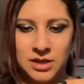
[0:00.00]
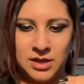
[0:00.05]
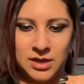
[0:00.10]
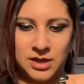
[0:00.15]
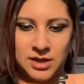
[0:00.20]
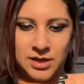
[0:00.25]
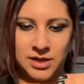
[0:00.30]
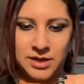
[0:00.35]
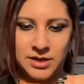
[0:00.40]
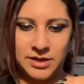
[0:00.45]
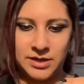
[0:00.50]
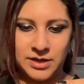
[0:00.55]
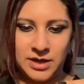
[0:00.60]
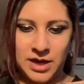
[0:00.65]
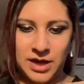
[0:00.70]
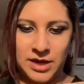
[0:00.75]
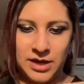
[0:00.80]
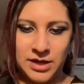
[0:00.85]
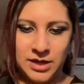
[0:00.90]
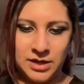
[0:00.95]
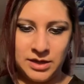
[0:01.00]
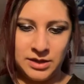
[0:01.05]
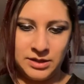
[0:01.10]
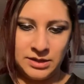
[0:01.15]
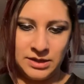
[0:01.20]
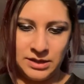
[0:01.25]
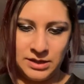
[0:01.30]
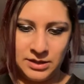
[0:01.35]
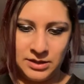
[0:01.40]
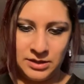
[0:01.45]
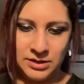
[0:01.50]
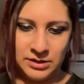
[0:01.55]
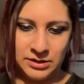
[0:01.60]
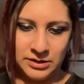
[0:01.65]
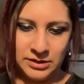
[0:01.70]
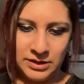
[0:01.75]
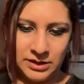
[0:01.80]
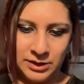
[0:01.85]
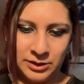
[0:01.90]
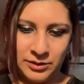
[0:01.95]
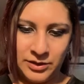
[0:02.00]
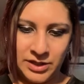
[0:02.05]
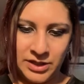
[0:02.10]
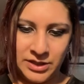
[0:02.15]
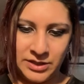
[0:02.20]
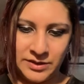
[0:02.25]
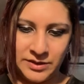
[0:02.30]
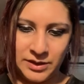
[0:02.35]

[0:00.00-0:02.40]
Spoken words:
And the ingredients